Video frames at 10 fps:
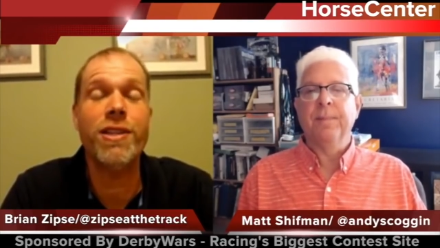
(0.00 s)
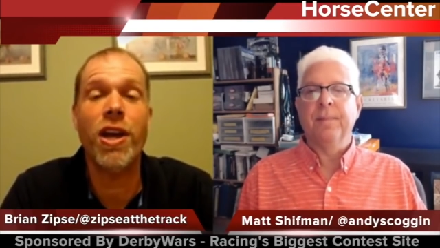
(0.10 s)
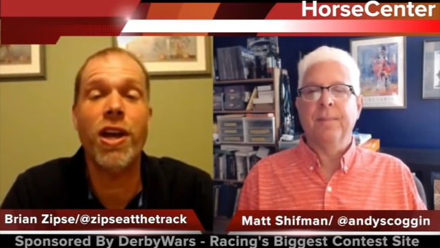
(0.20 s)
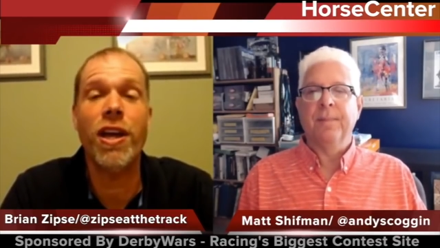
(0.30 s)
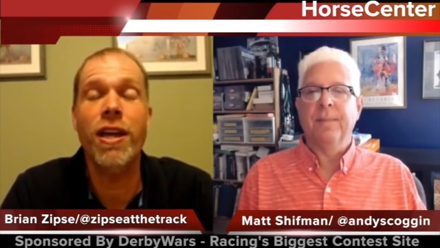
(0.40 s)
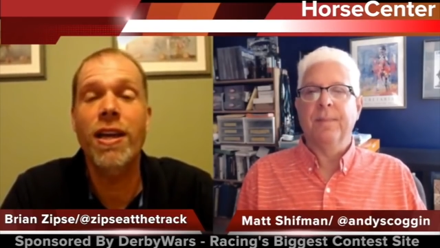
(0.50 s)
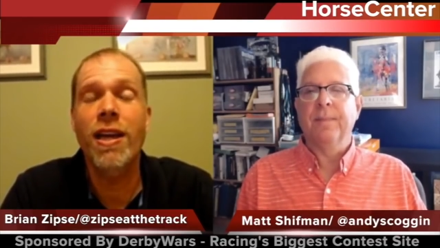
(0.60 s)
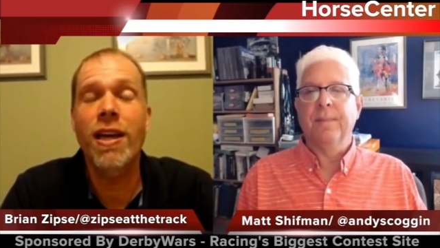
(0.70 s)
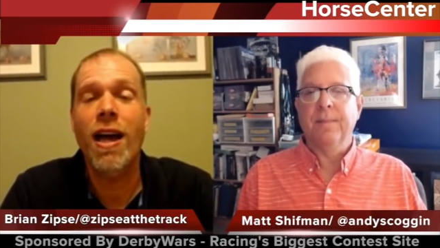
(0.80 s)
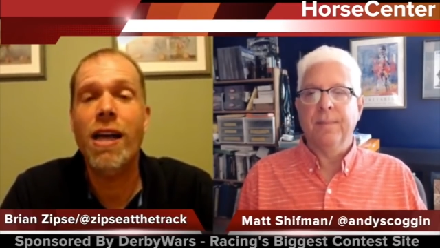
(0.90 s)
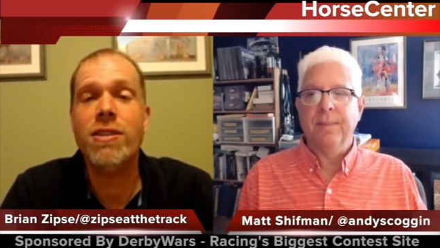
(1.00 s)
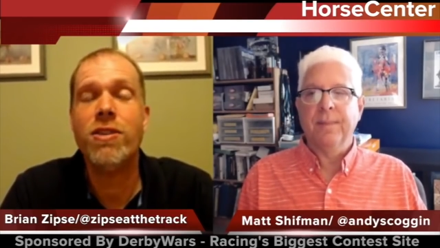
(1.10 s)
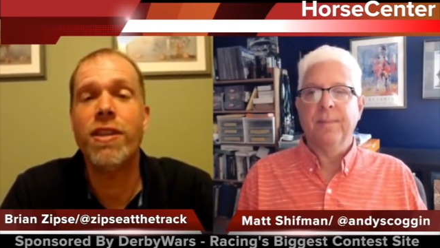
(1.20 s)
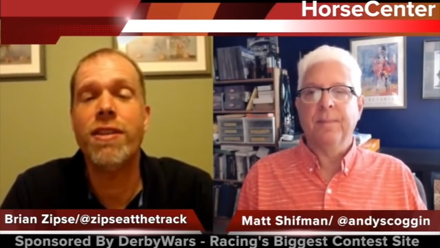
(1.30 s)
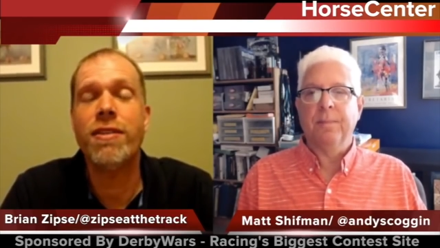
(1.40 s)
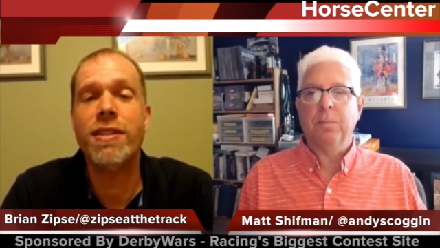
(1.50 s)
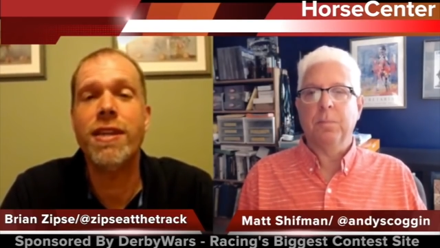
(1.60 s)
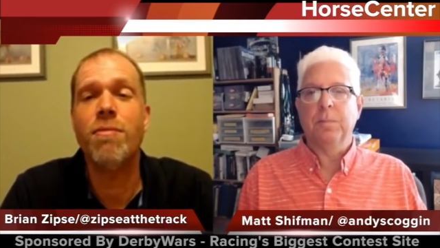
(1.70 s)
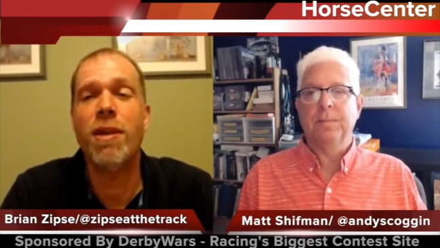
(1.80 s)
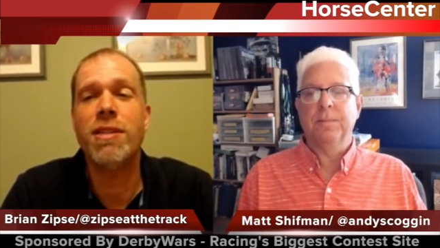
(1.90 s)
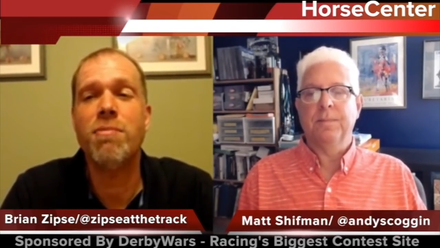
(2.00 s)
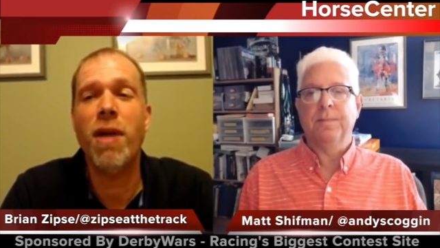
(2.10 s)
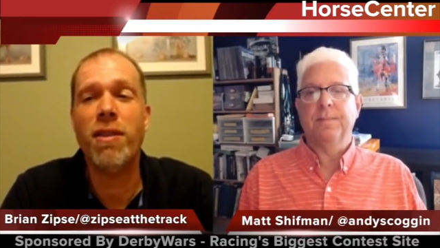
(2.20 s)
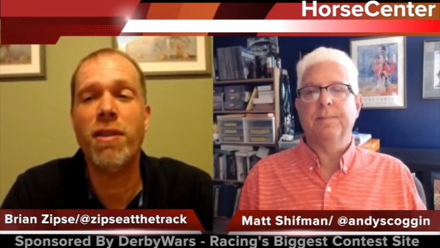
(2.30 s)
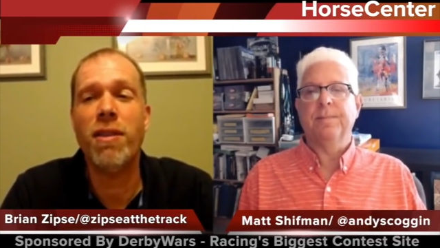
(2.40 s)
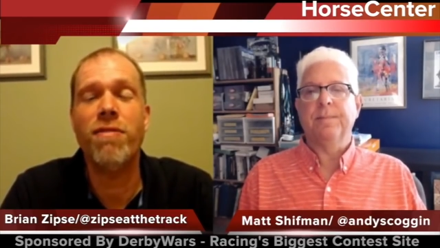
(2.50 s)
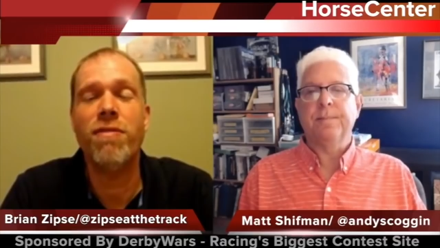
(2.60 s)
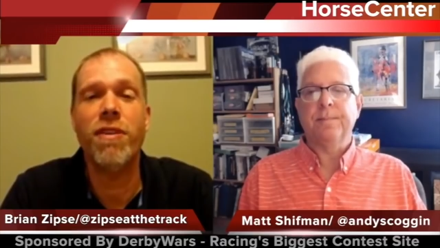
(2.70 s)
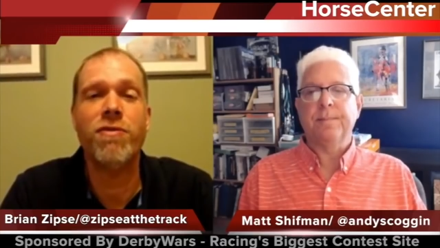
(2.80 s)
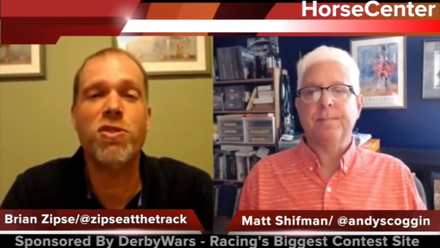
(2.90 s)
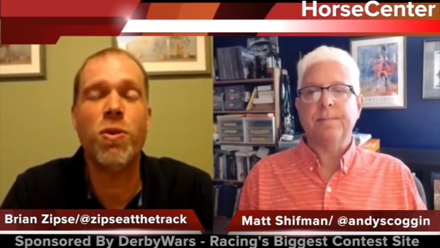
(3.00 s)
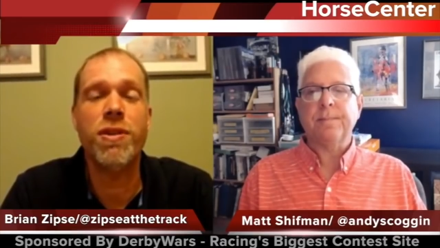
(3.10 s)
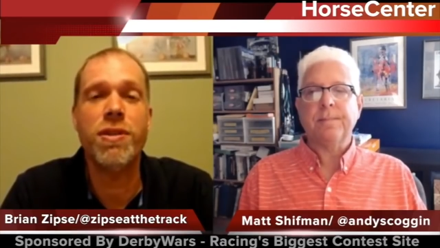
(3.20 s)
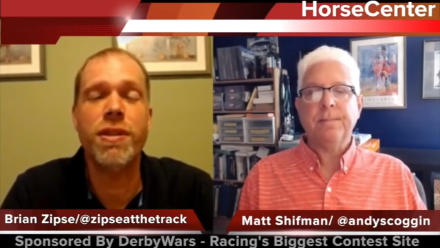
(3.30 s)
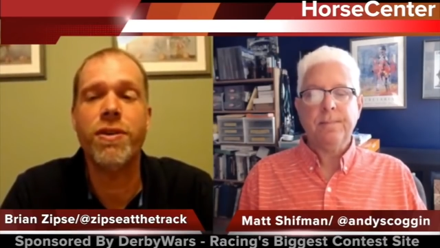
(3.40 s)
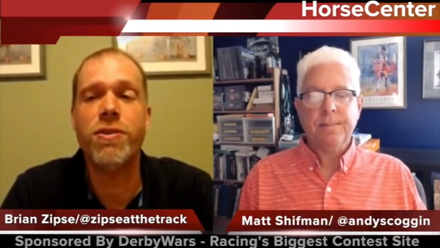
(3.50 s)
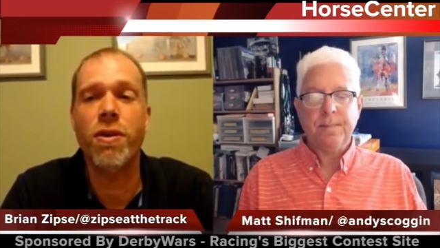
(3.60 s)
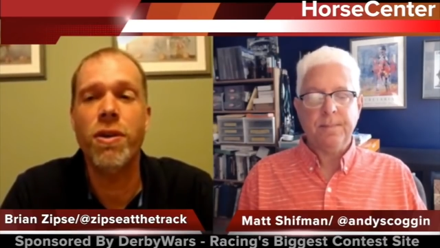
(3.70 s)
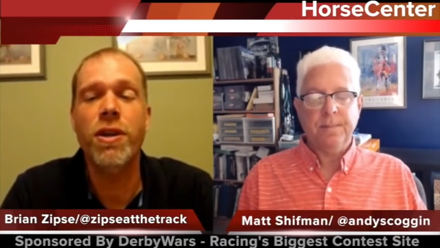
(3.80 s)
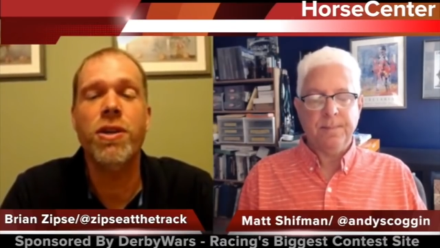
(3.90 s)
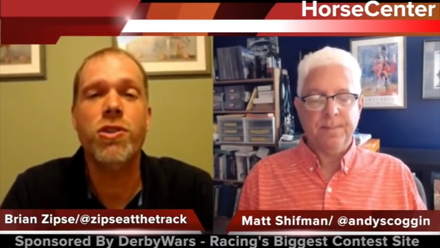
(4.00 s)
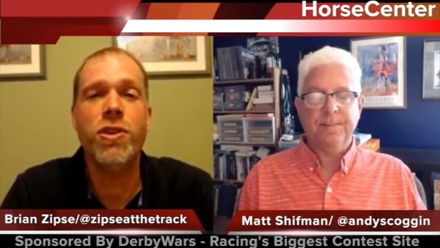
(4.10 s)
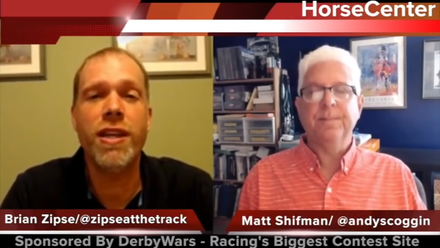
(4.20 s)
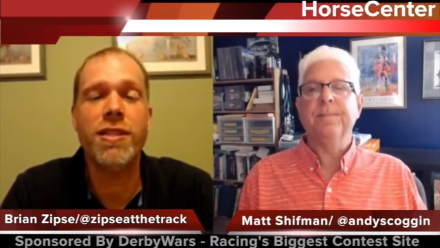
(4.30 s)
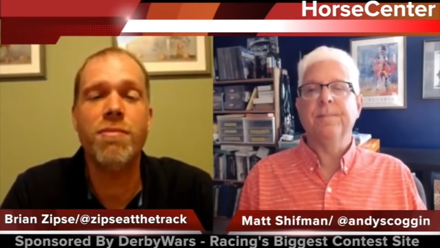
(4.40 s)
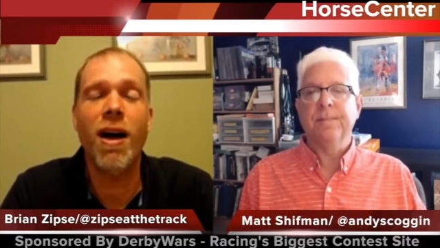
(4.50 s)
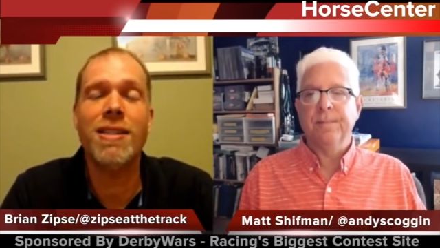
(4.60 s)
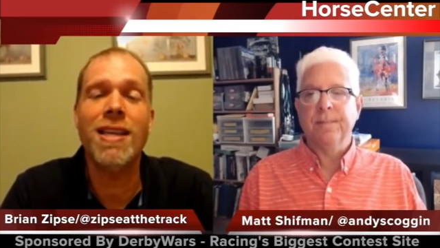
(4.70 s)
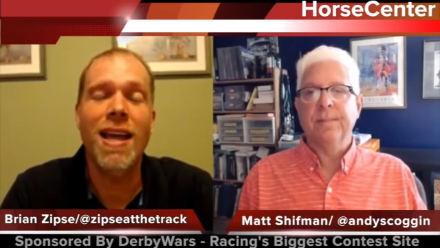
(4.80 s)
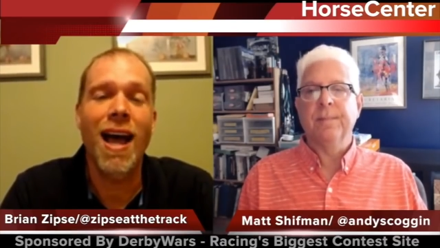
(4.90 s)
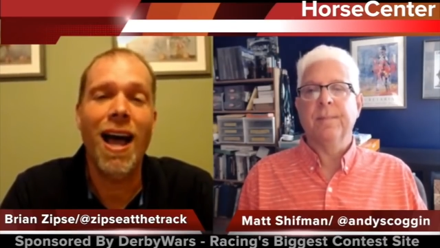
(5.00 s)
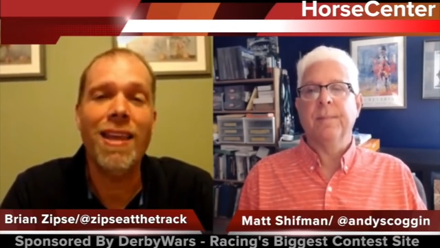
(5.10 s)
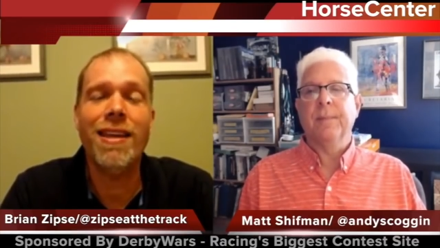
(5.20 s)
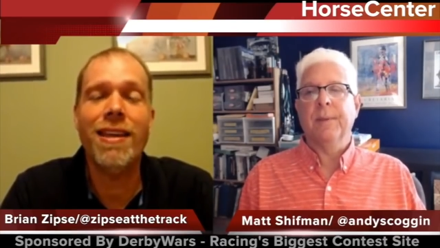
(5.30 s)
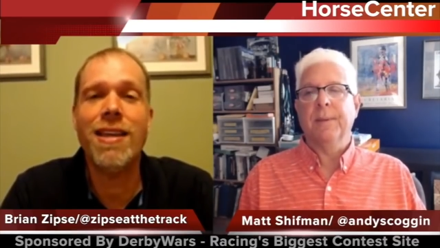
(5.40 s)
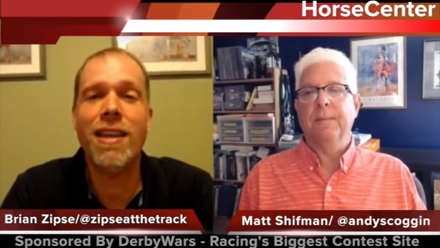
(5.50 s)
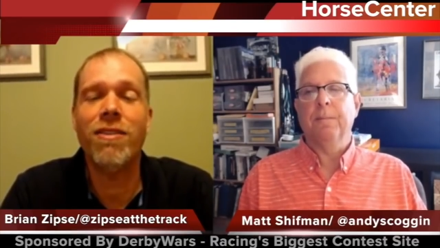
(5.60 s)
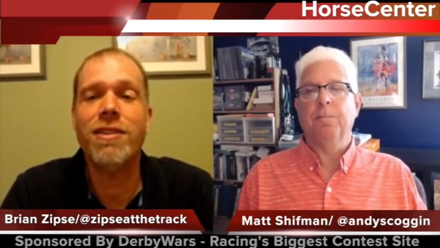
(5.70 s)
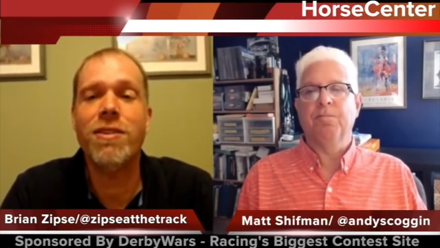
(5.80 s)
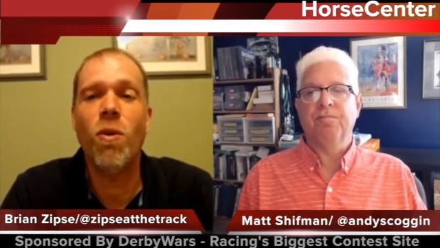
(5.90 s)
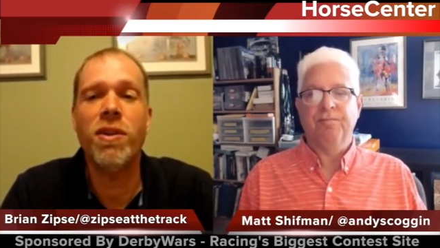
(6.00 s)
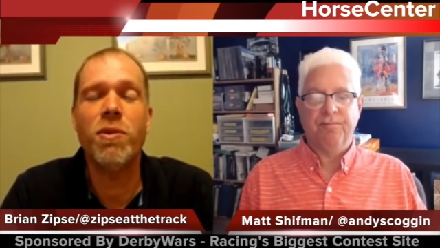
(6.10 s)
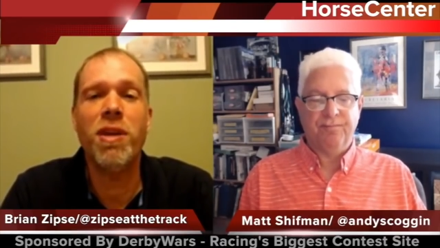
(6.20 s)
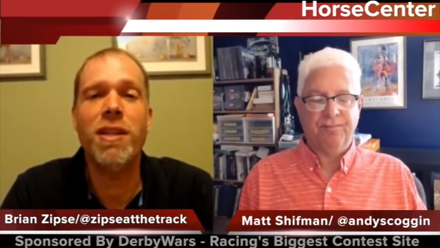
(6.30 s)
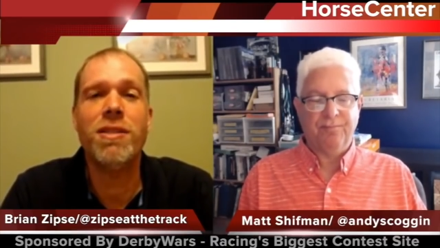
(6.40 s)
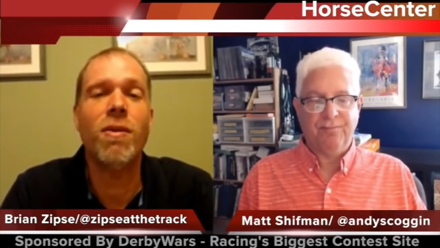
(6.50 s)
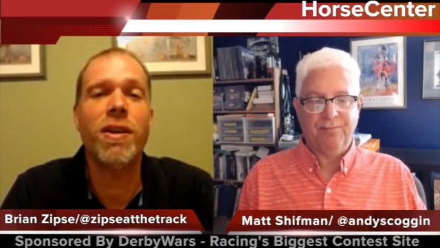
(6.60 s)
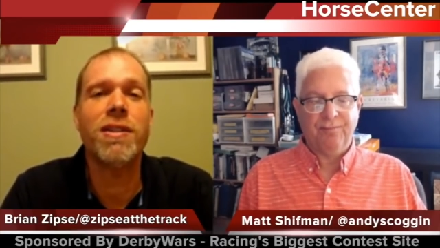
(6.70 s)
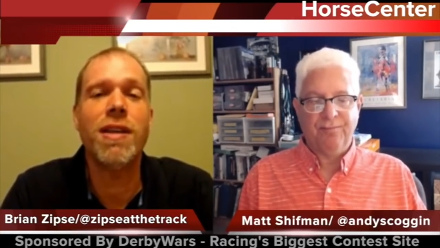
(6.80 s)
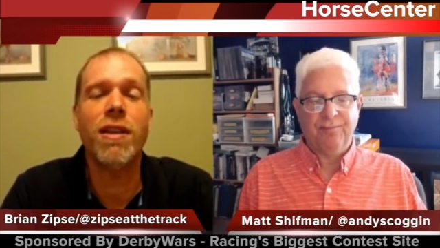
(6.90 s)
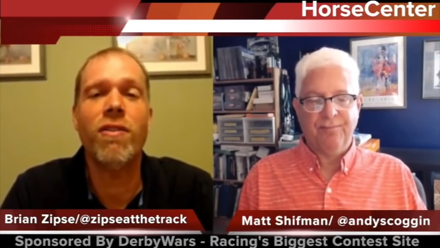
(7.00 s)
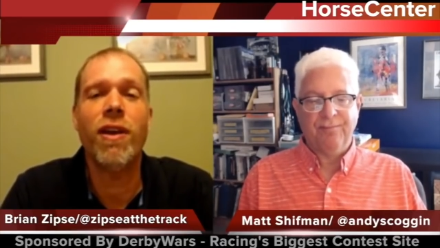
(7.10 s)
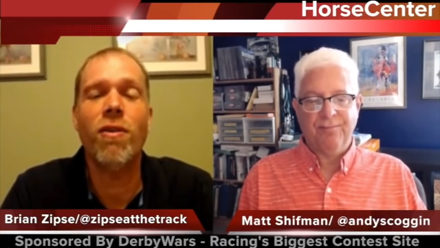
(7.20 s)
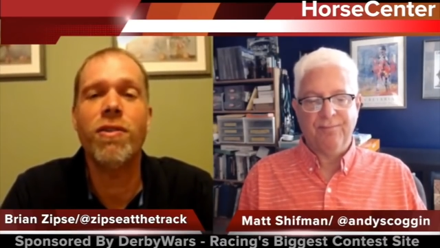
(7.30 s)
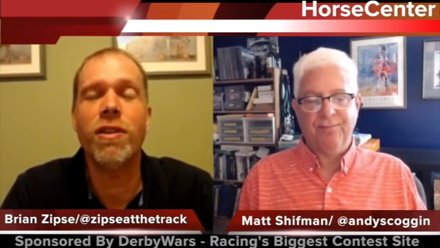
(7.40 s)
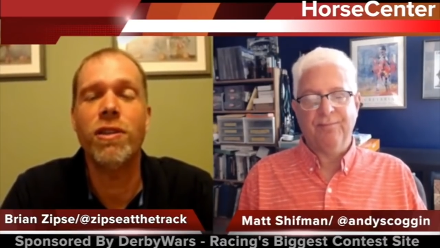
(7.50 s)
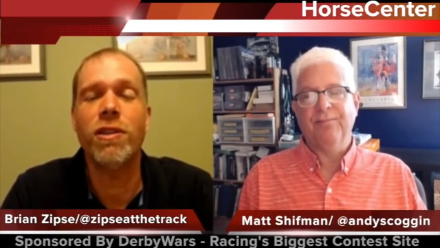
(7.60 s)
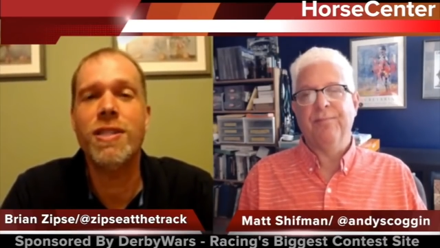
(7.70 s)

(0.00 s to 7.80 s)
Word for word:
Speaker 1: I I certainly see him as about the fifth choice in here. So should get some odds. I think accelerate's the one to beat. So accelerate over the